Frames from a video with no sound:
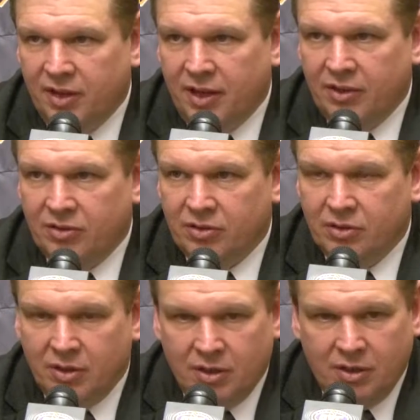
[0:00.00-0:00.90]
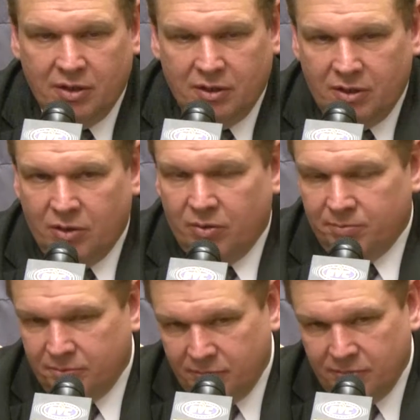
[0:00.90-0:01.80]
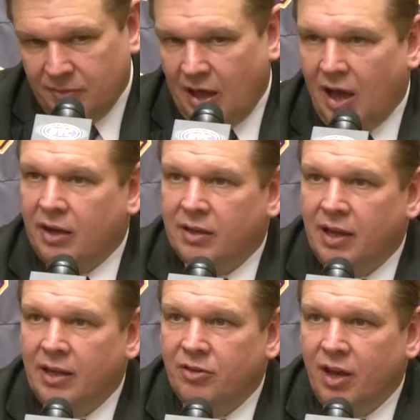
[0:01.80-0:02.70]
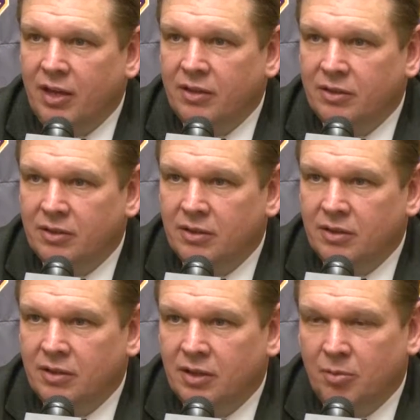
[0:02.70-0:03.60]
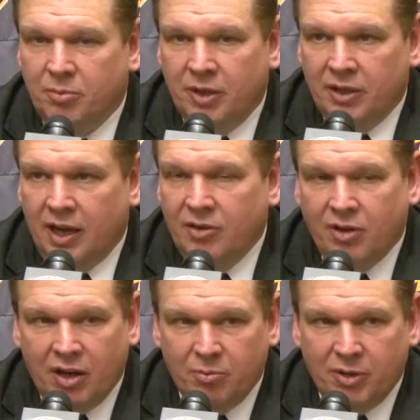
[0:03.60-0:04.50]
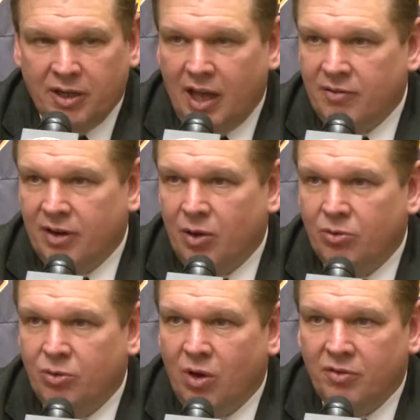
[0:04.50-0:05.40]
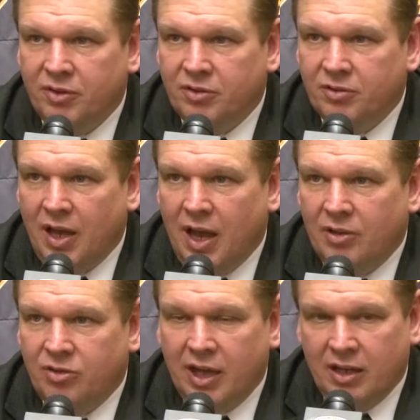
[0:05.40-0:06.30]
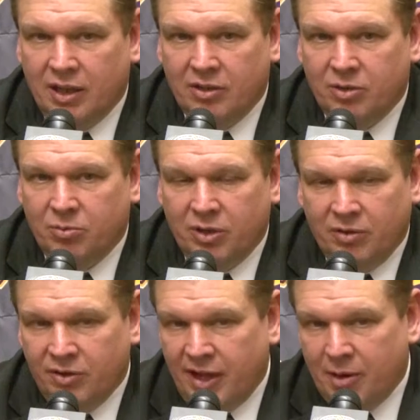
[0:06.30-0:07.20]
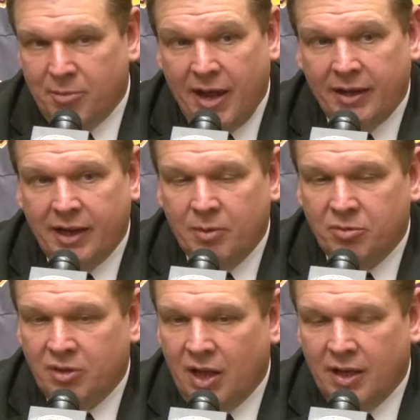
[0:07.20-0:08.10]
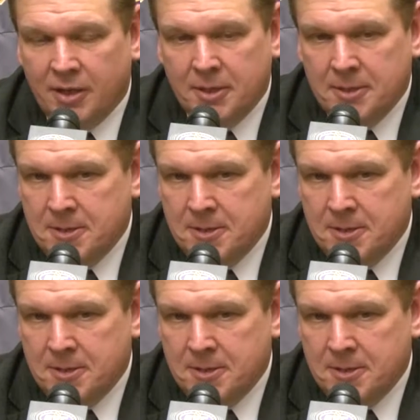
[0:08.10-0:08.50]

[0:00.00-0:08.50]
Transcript: things, and Hawk and AJ and K-John have been kind of our go-to offensive guys. You got to let them. They had bad games tonight.